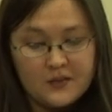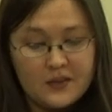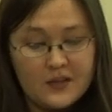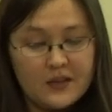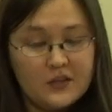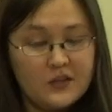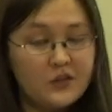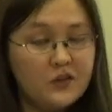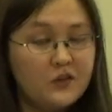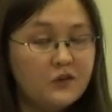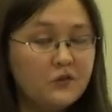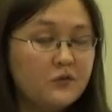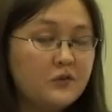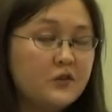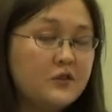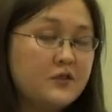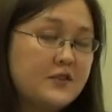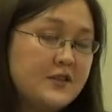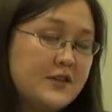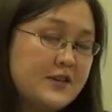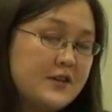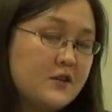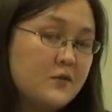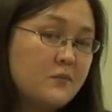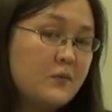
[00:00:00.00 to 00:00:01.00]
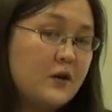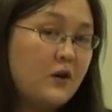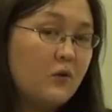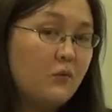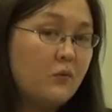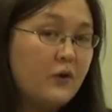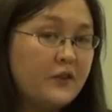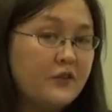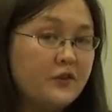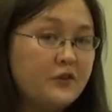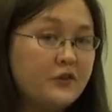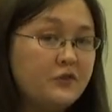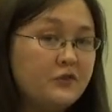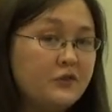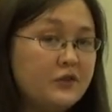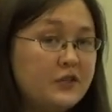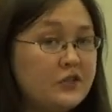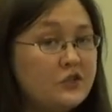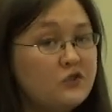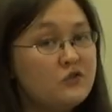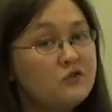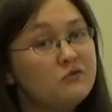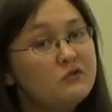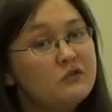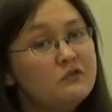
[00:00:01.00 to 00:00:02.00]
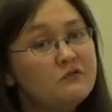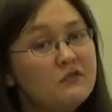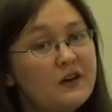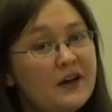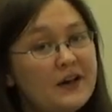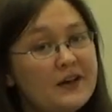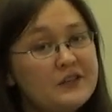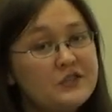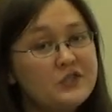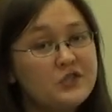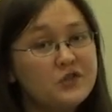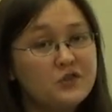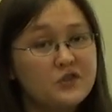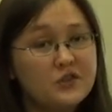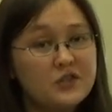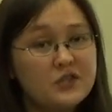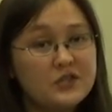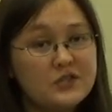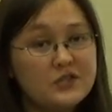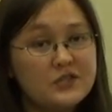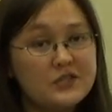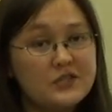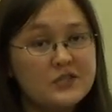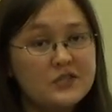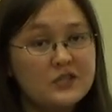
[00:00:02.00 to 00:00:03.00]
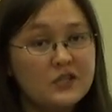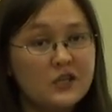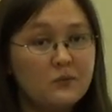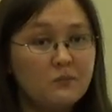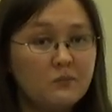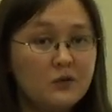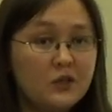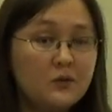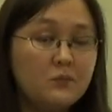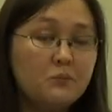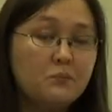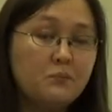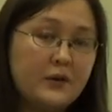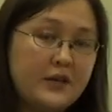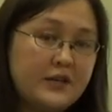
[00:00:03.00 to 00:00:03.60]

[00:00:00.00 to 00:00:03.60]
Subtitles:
then you think about whether you need to revise your thesis statement